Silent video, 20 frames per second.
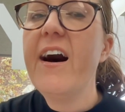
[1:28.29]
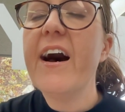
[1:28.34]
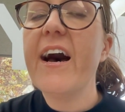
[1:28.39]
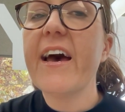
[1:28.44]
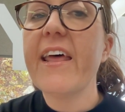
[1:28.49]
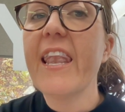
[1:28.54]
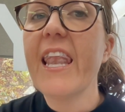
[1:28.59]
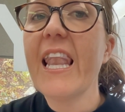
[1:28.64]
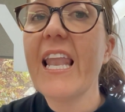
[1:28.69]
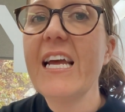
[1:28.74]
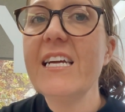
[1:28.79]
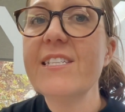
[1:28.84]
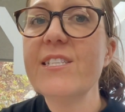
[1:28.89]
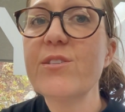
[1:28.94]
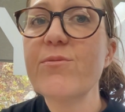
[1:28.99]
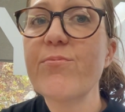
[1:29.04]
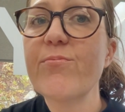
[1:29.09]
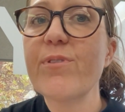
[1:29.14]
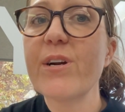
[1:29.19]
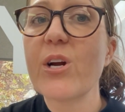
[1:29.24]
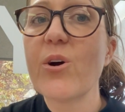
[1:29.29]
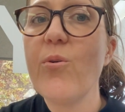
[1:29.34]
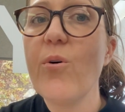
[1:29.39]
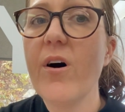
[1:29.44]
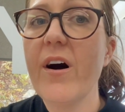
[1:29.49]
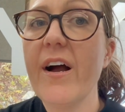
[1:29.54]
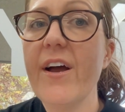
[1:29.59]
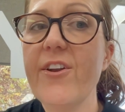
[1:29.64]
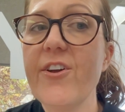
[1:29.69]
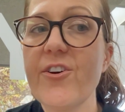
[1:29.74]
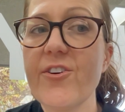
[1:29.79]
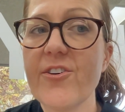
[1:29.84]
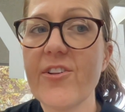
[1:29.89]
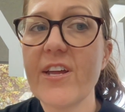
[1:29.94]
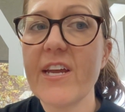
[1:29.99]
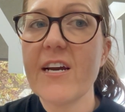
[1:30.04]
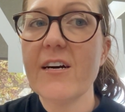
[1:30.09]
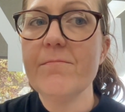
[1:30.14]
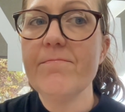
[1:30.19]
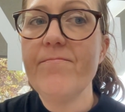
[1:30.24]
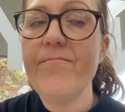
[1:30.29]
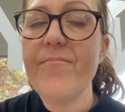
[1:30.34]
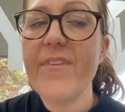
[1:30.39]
unless required earlier.